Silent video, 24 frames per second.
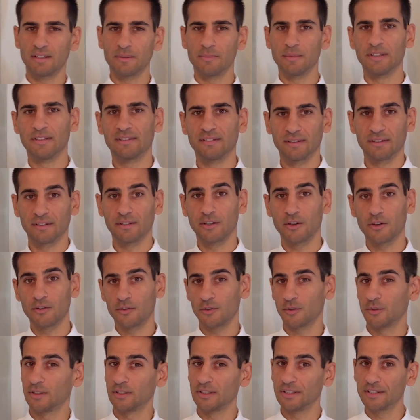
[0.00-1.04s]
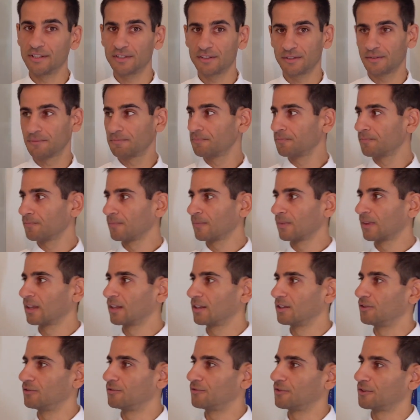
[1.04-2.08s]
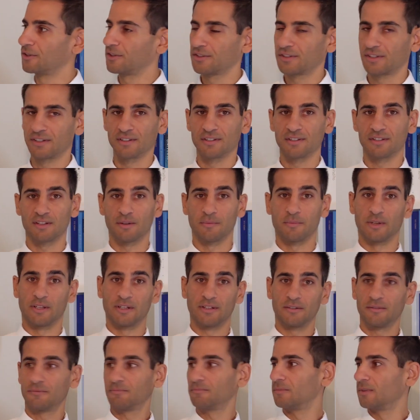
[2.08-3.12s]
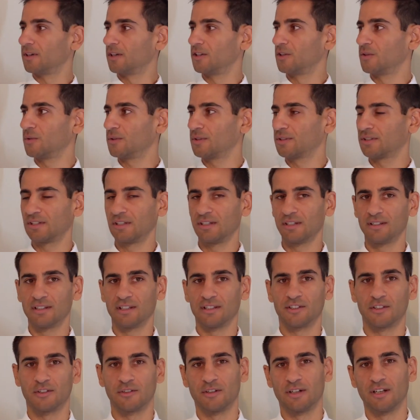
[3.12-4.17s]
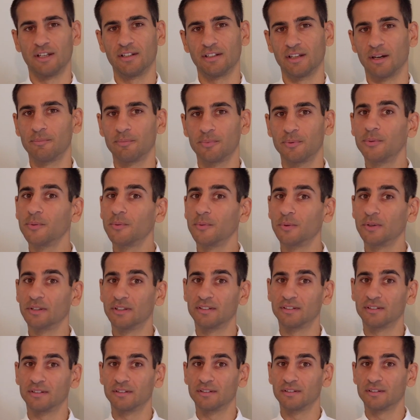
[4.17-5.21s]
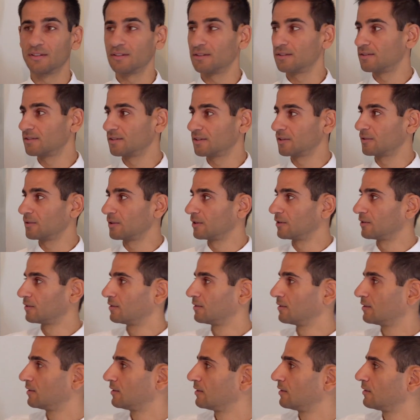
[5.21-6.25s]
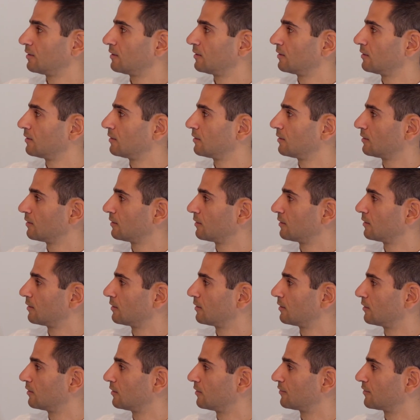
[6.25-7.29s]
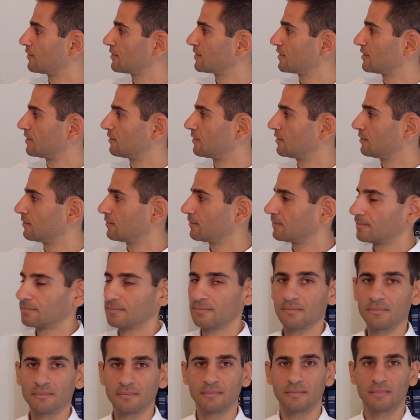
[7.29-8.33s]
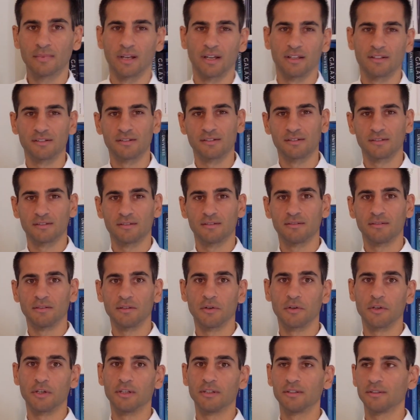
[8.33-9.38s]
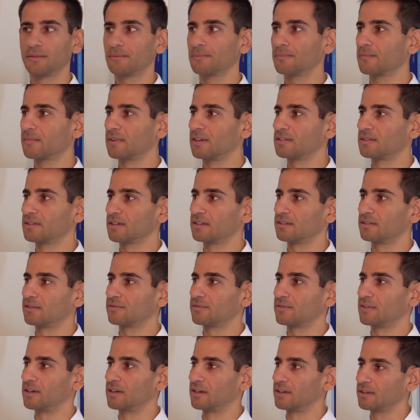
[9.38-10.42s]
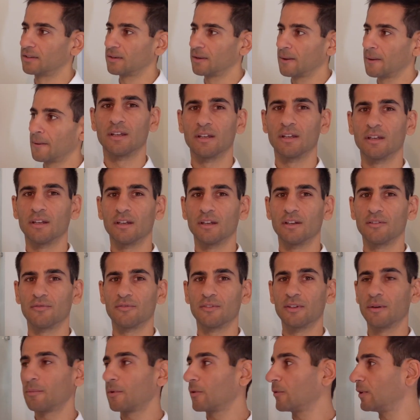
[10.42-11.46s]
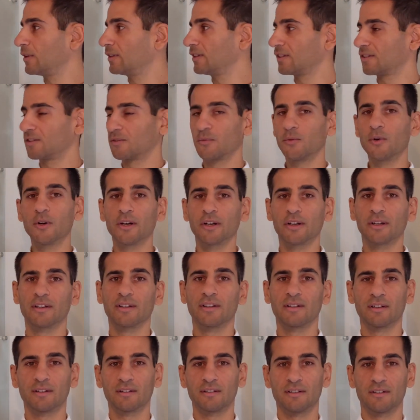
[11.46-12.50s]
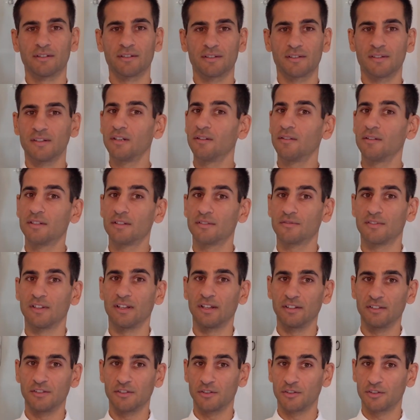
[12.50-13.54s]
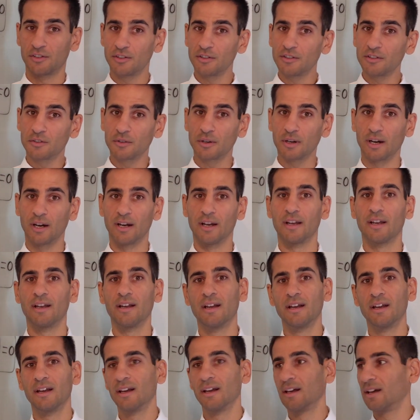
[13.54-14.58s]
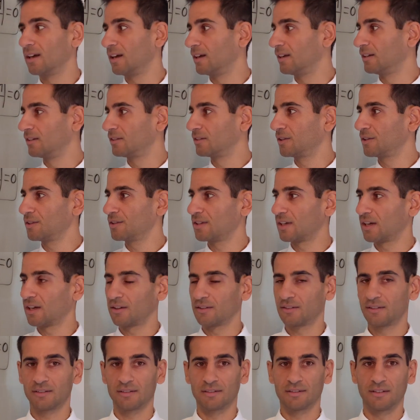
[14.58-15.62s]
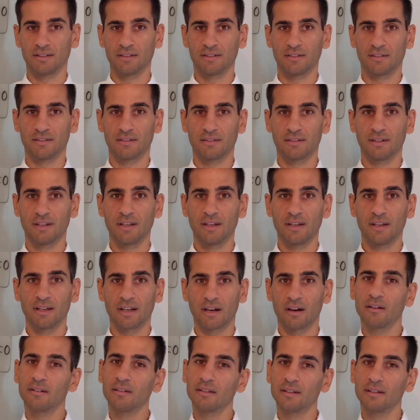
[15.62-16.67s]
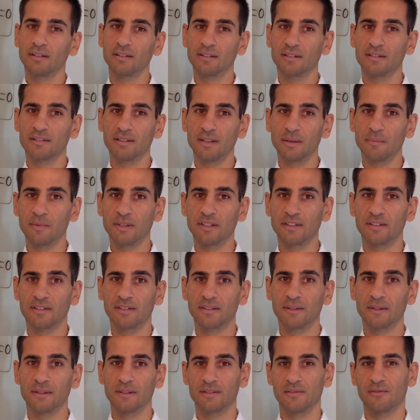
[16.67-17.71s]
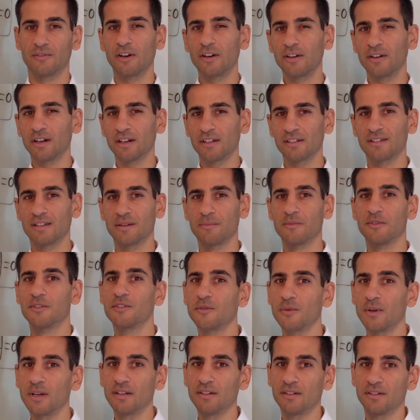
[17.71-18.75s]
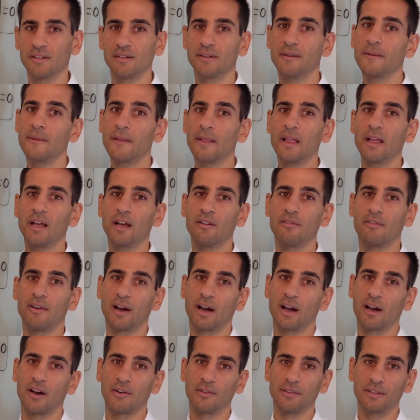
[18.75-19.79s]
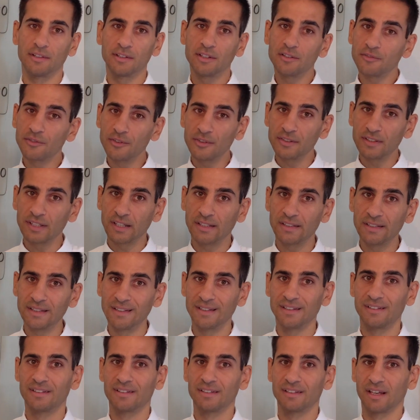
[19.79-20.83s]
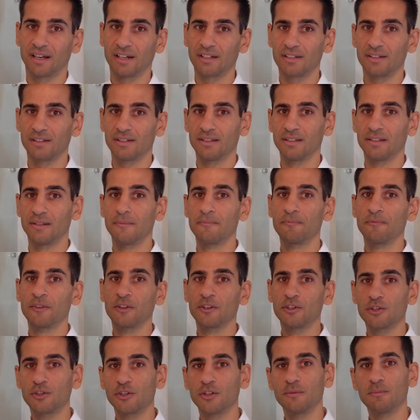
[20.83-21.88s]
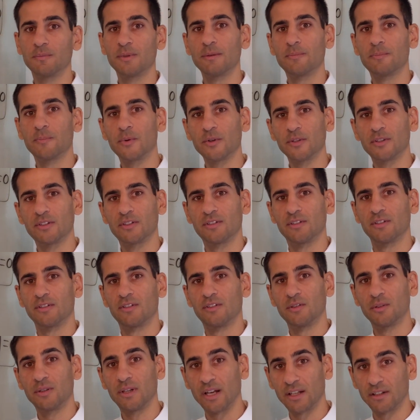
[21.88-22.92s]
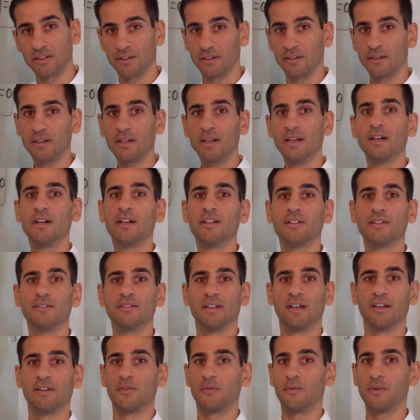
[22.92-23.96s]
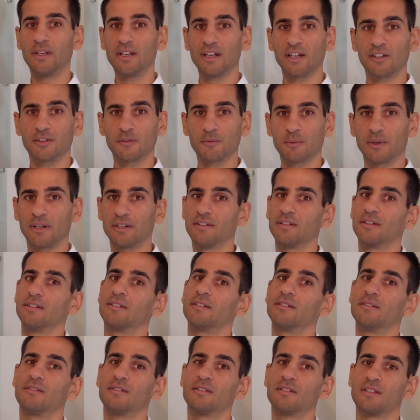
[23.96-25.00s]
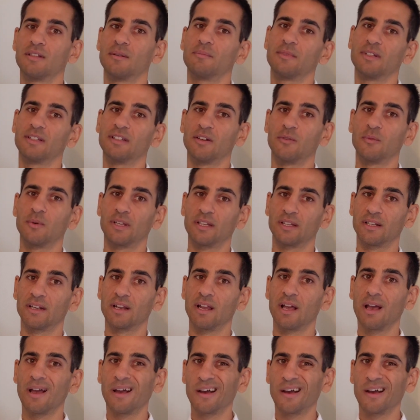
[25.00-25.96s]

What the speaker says: limit and go through the list, you first can sub in, and you'll see that you end up with 0 over 0. That's no good. It's undefined. If number 1 doesn't work, there's a series of things you should try, and it turns out that calculating this limit is a very nice demonstration of how the different techniques actually should be put together to then re-express it into something that we can